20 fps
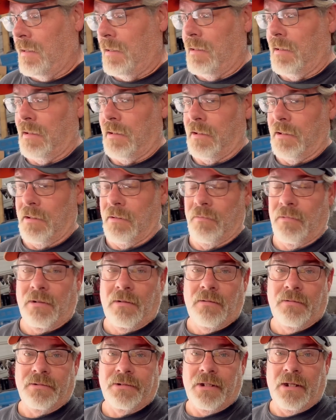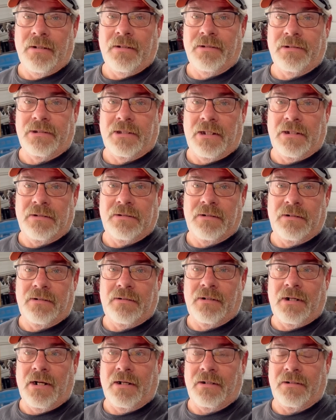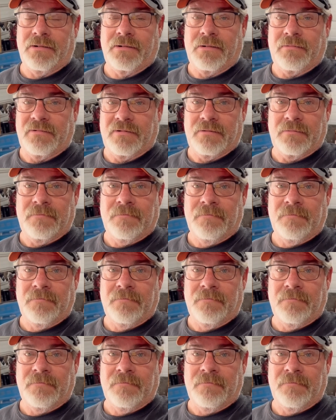And we're going to take this thing to the track this evening.